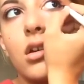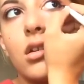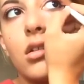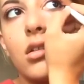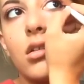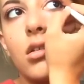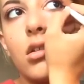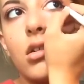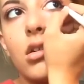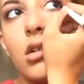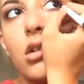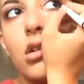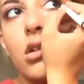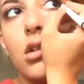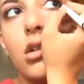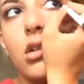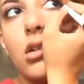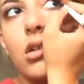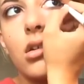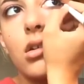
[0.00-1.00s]
And then
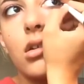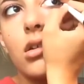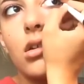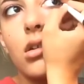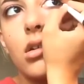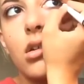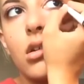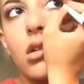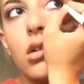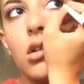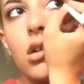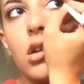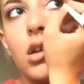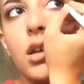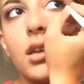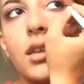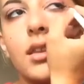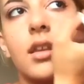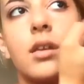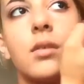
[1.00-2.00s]

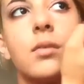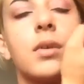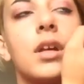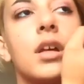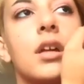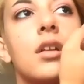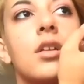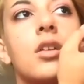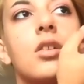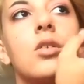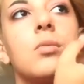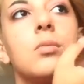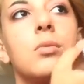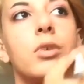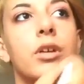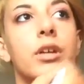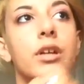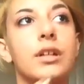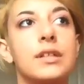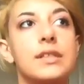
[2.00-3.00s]
make that wing a little
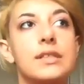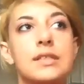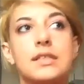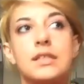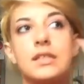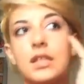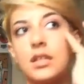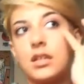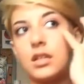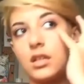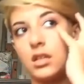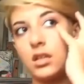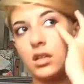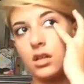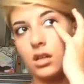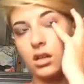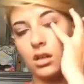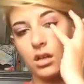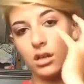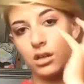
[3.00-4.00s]
more
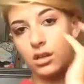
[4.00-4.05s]
extended